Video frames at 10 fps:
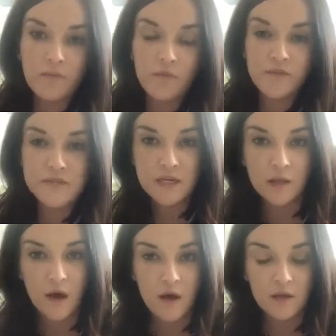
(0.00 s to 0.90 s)
We've seen a
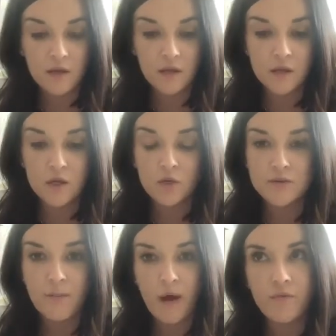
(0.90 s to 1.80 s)
lot, I think, in the
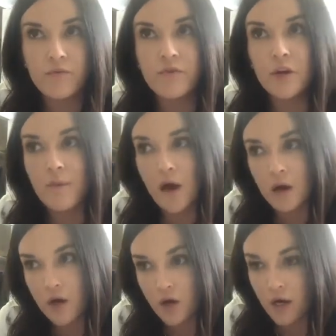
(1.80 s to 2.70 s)
news about fear
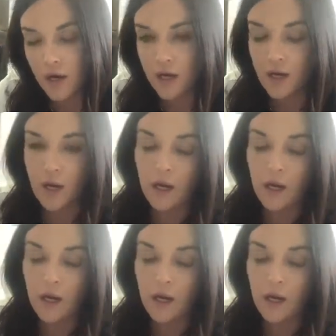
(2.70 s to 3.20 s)
mongering,